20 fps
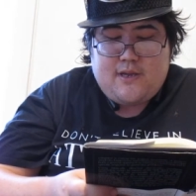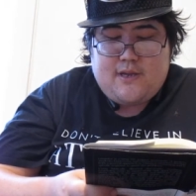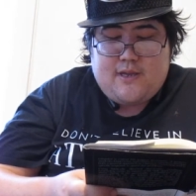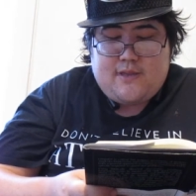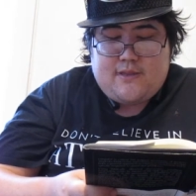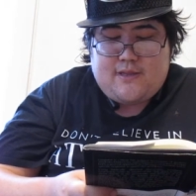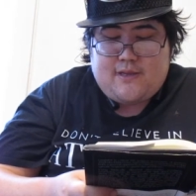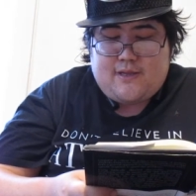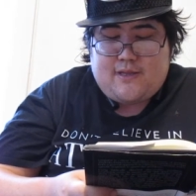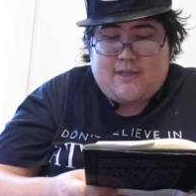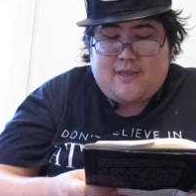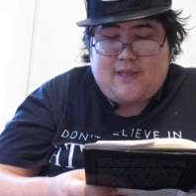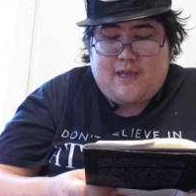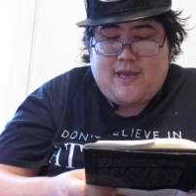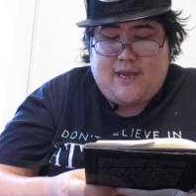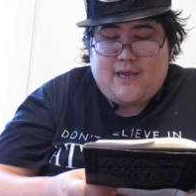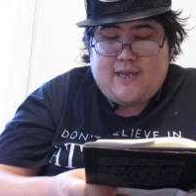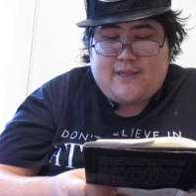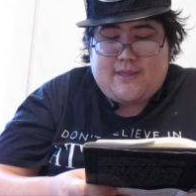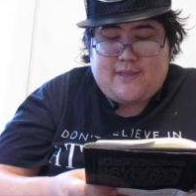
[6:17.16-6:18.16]
the
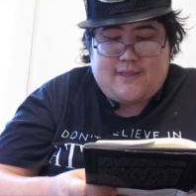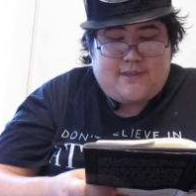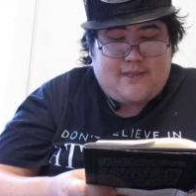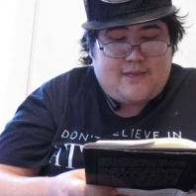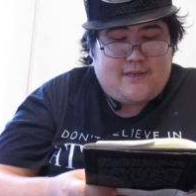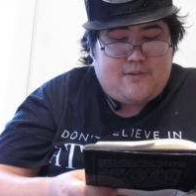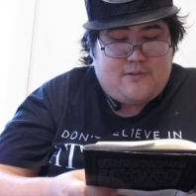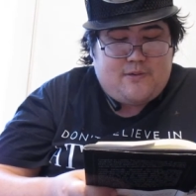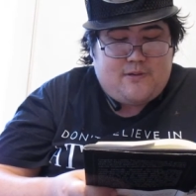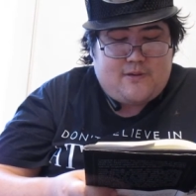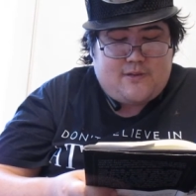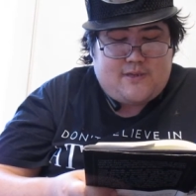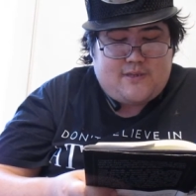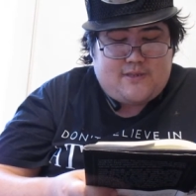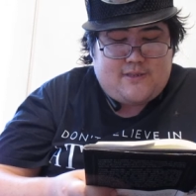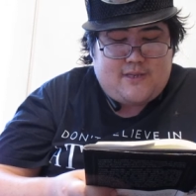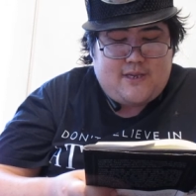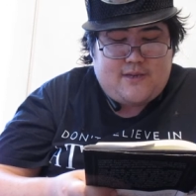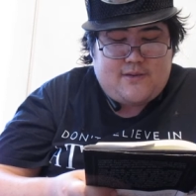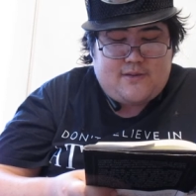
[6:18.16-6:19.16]
client that they will
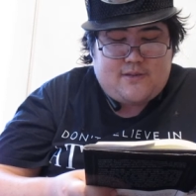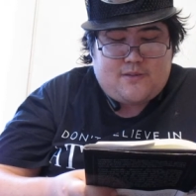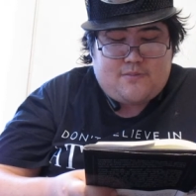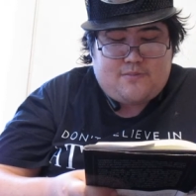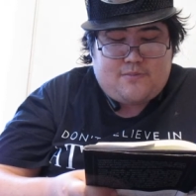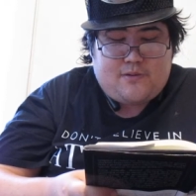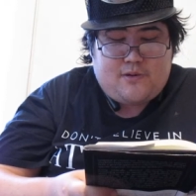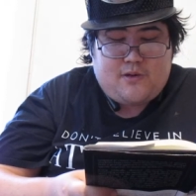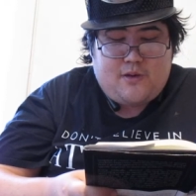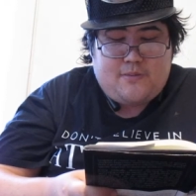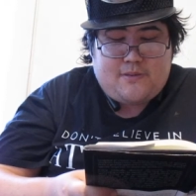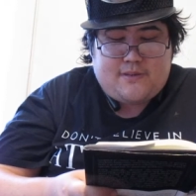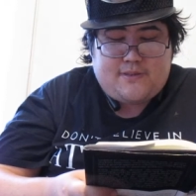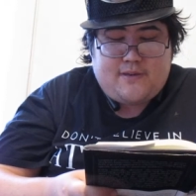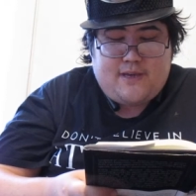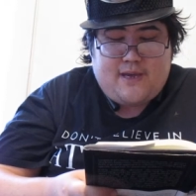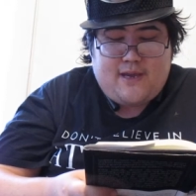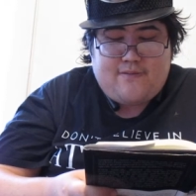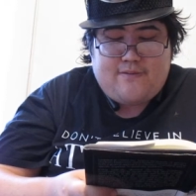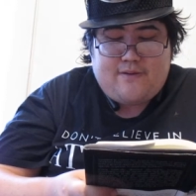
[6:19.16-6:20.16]
continue to probe
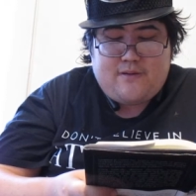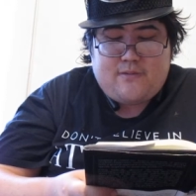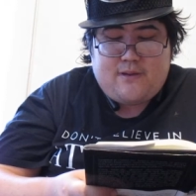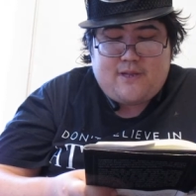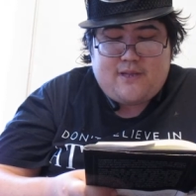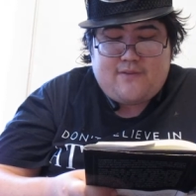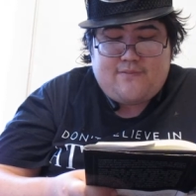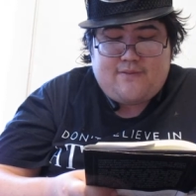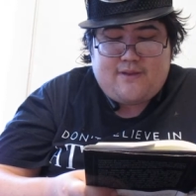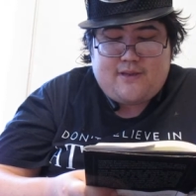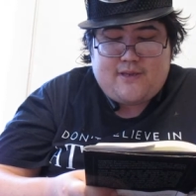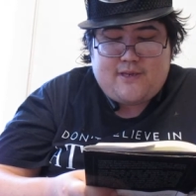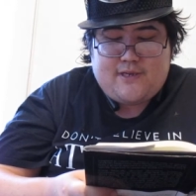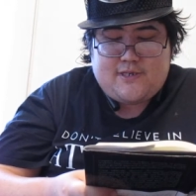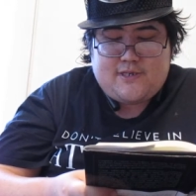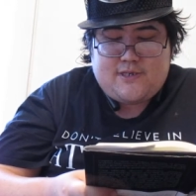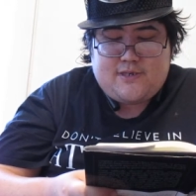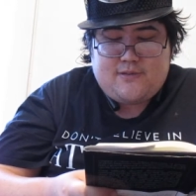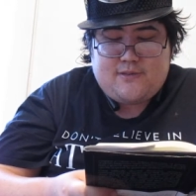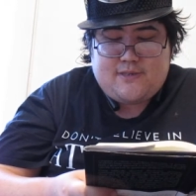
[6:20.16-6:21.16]
until every relevant
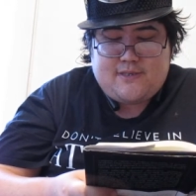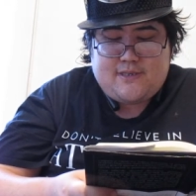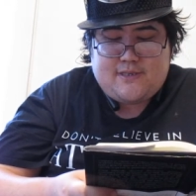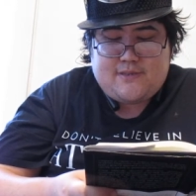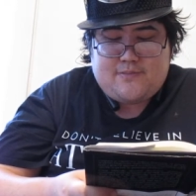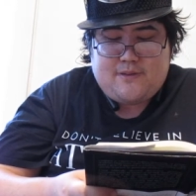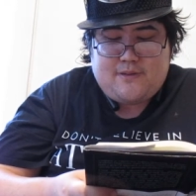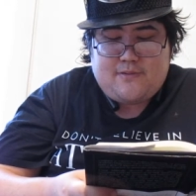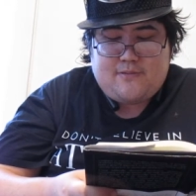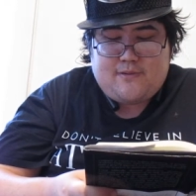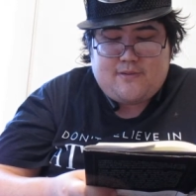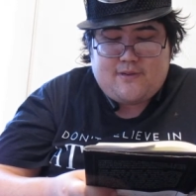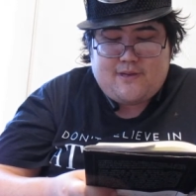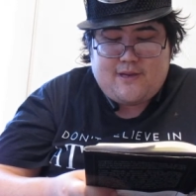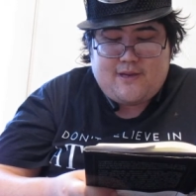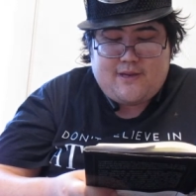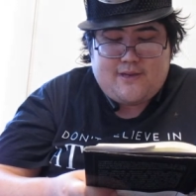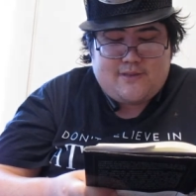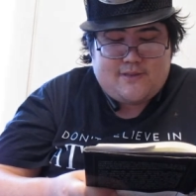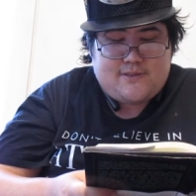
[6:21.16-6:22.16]
issue has been
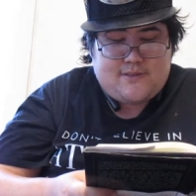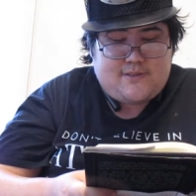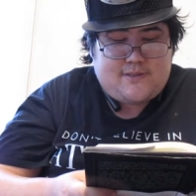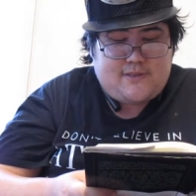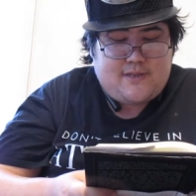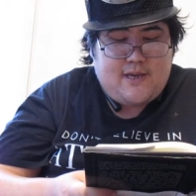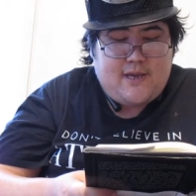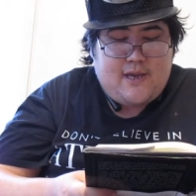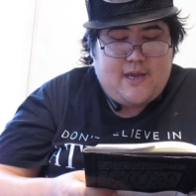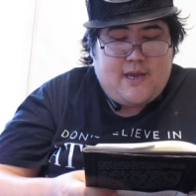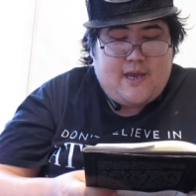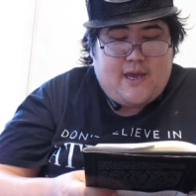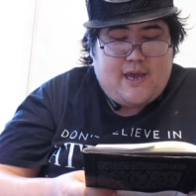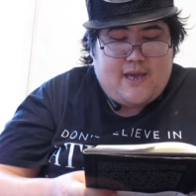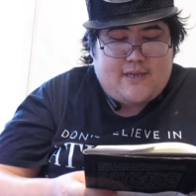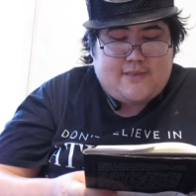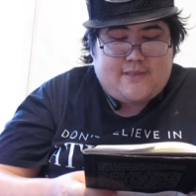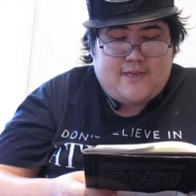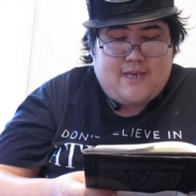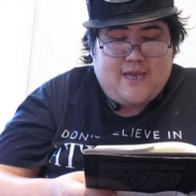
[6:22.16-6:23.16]
raised
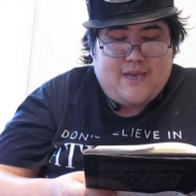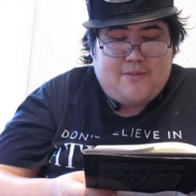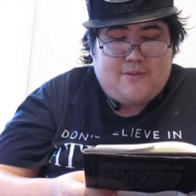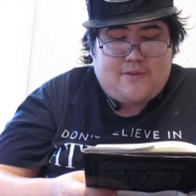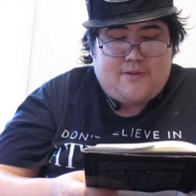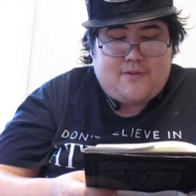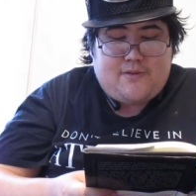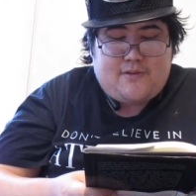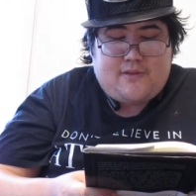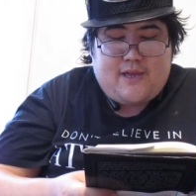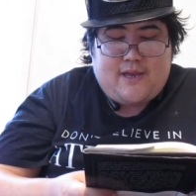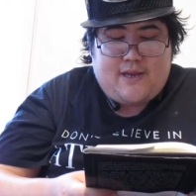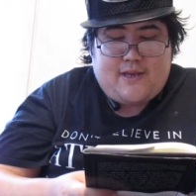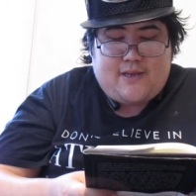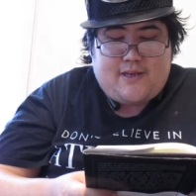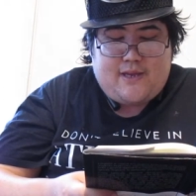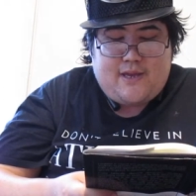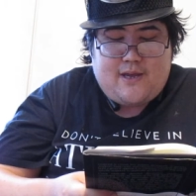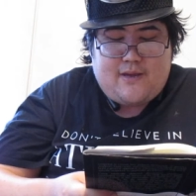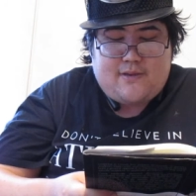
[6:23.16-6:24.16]
has enabled
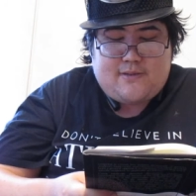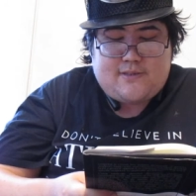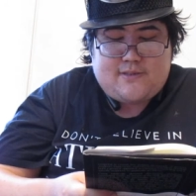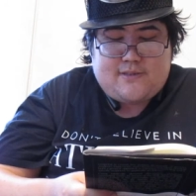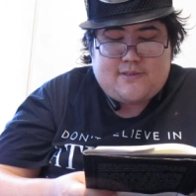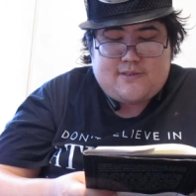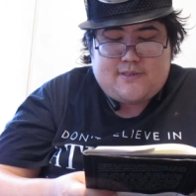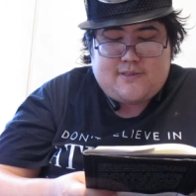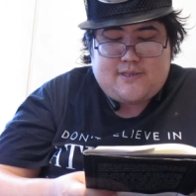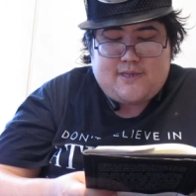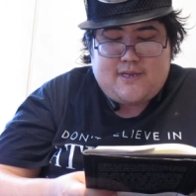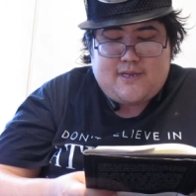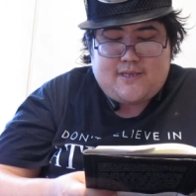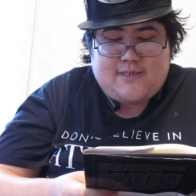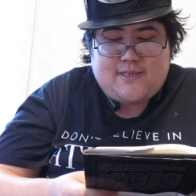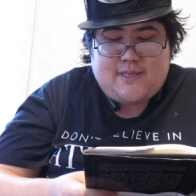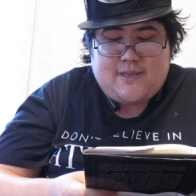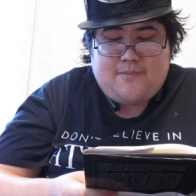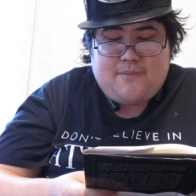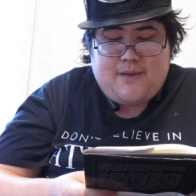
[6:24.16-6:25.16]
nouthetic counselors to get
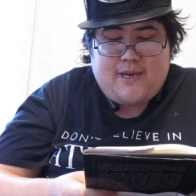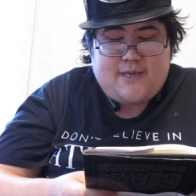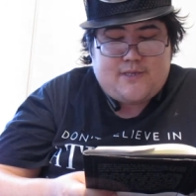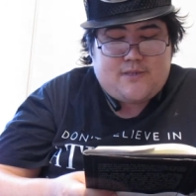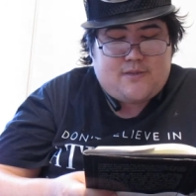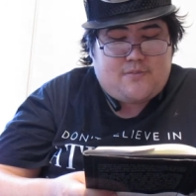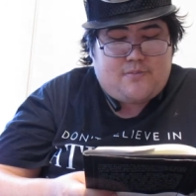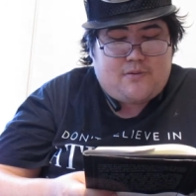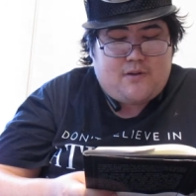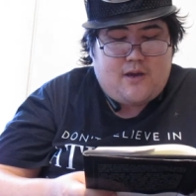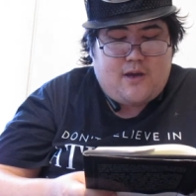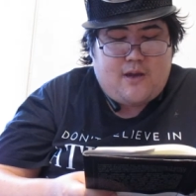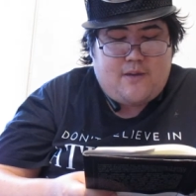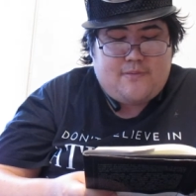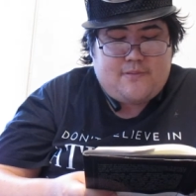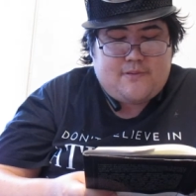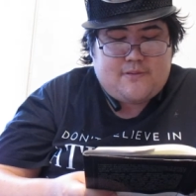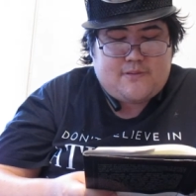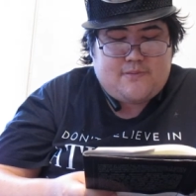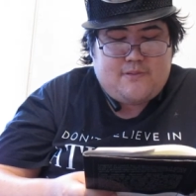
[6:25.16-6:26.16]
to the major
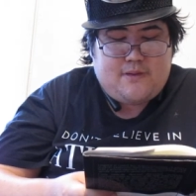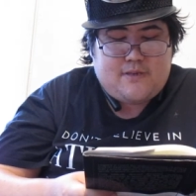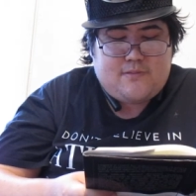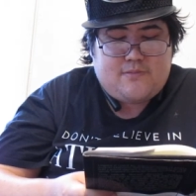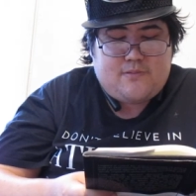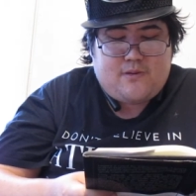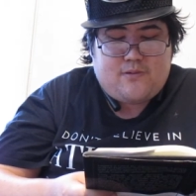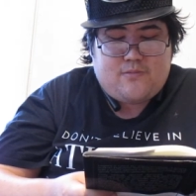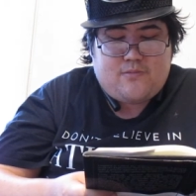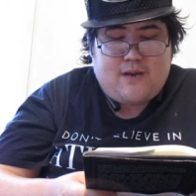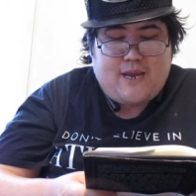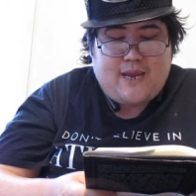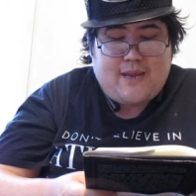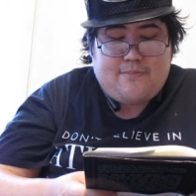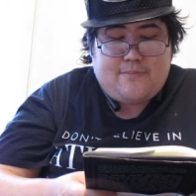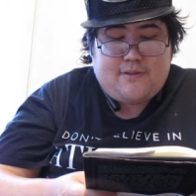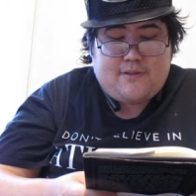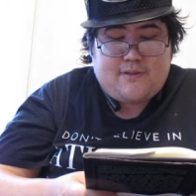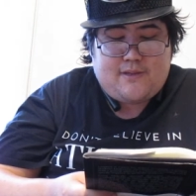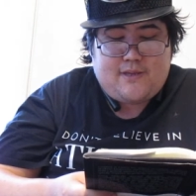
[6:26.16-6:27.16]
problems much more
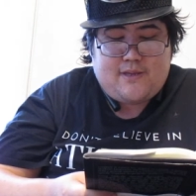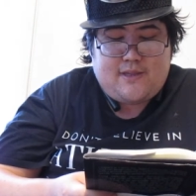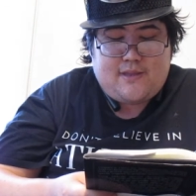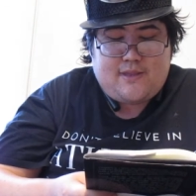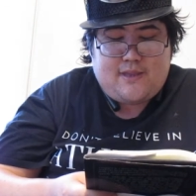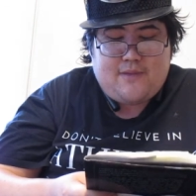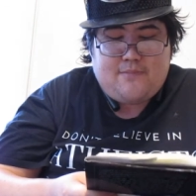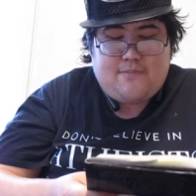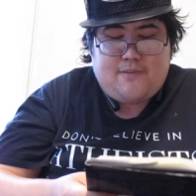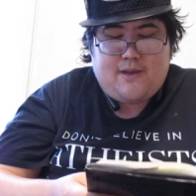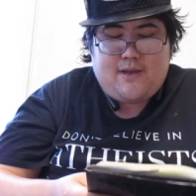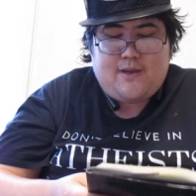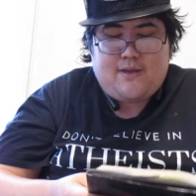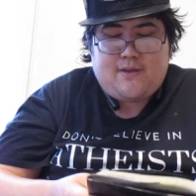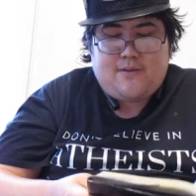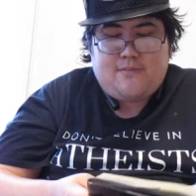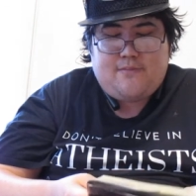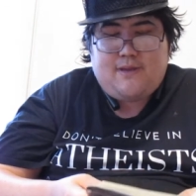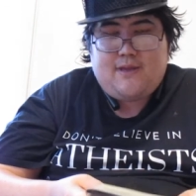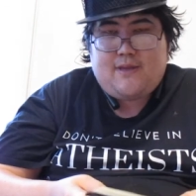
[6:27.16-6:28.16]
rapidly than by
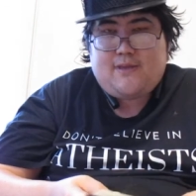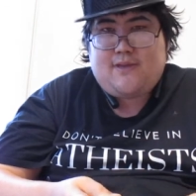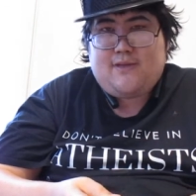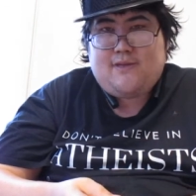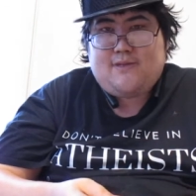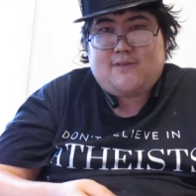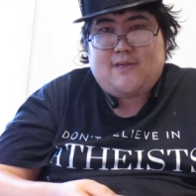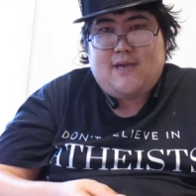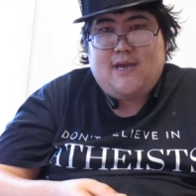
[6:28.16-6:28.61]
other methods.